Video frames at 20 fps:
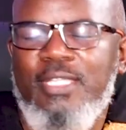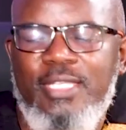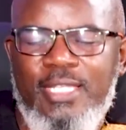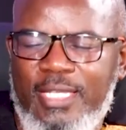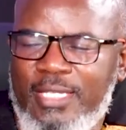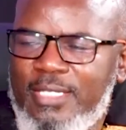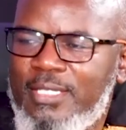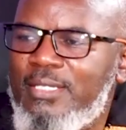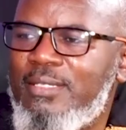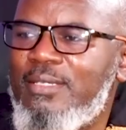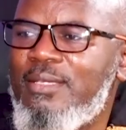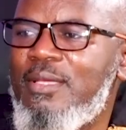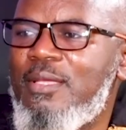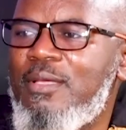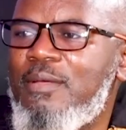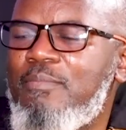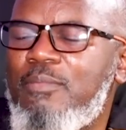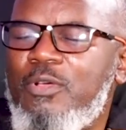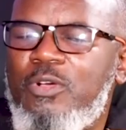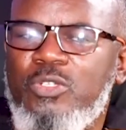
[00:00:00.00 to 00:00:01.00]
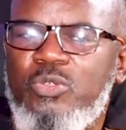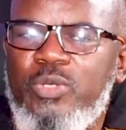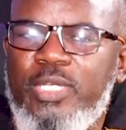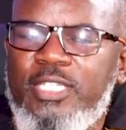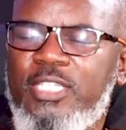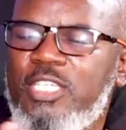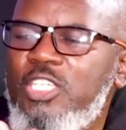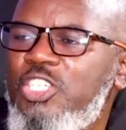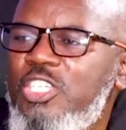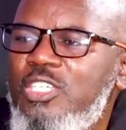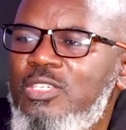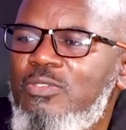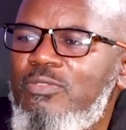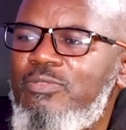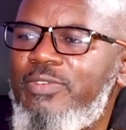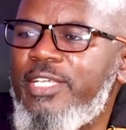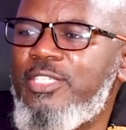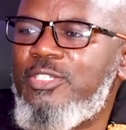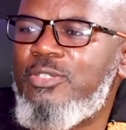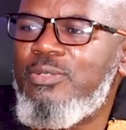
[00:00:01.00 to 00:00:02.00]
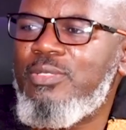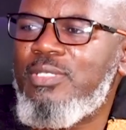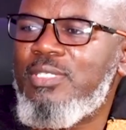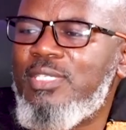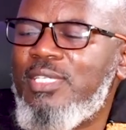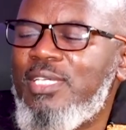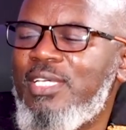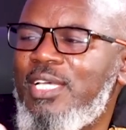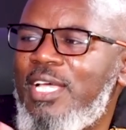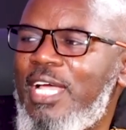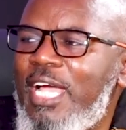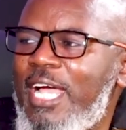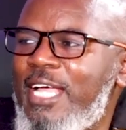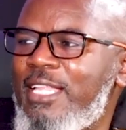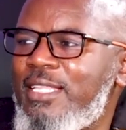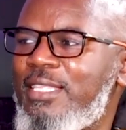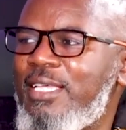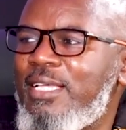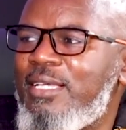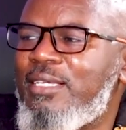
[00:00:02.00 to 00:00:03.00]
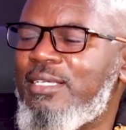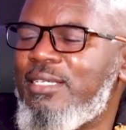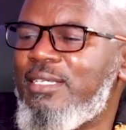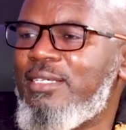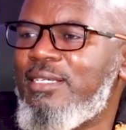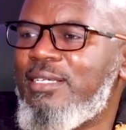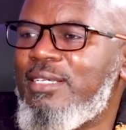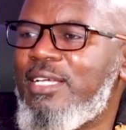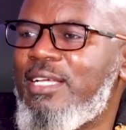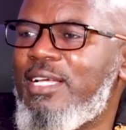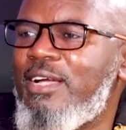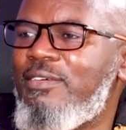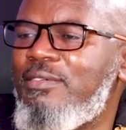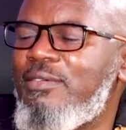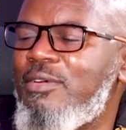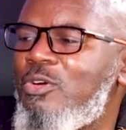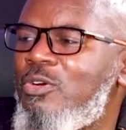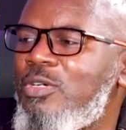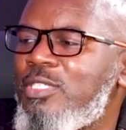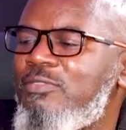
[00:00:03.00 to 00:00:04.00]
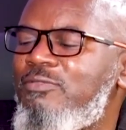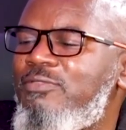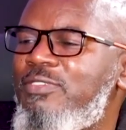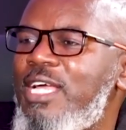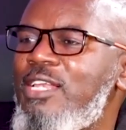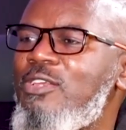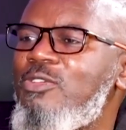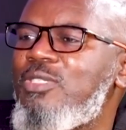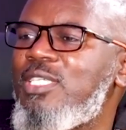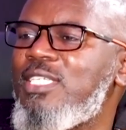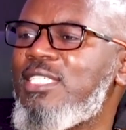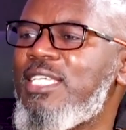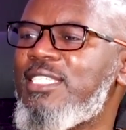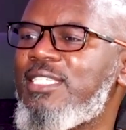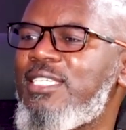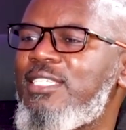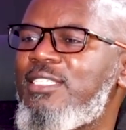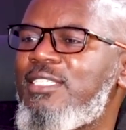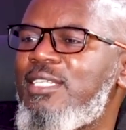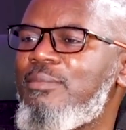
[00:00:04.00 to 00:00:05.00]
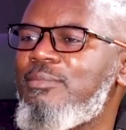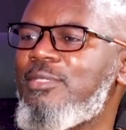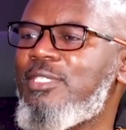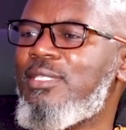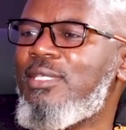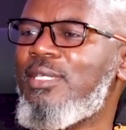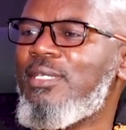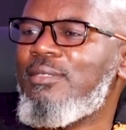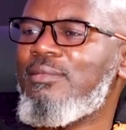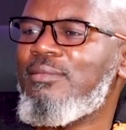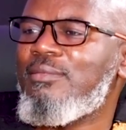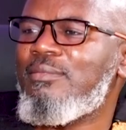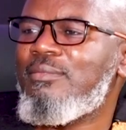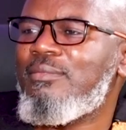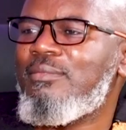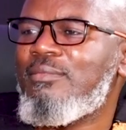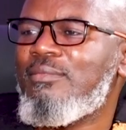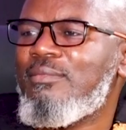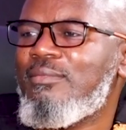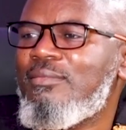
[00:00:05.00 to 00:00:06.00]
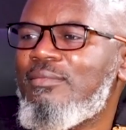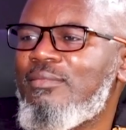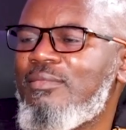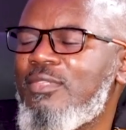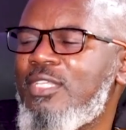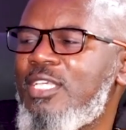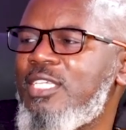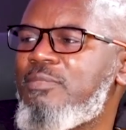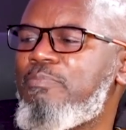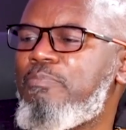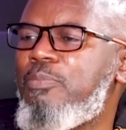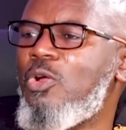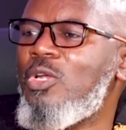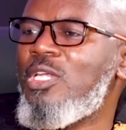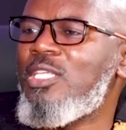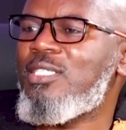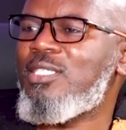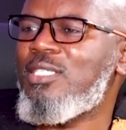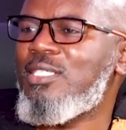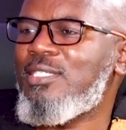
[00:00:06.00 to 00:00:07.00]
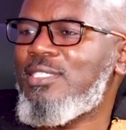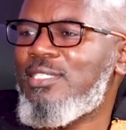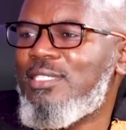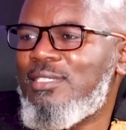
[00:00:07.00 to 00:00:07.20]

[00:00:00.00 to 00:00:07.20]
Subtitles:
Yes, because we're teaching you virtues, and because values is a systems thing. It's policies.